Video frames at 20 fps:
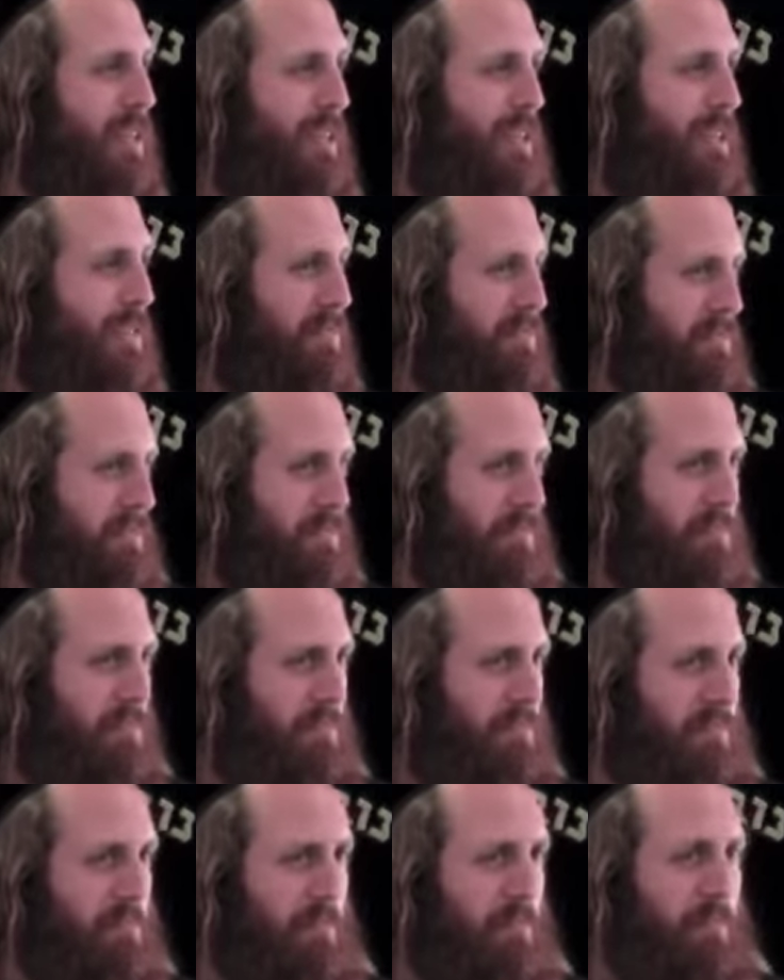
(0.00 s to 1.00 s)

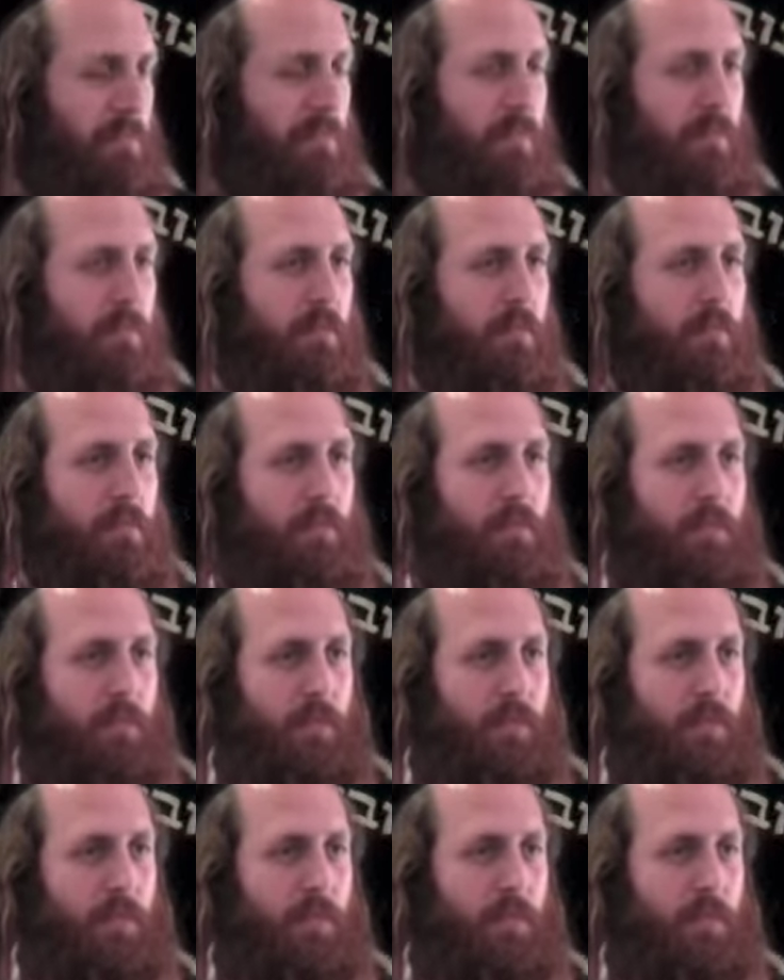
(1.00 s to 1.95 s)
[no speech]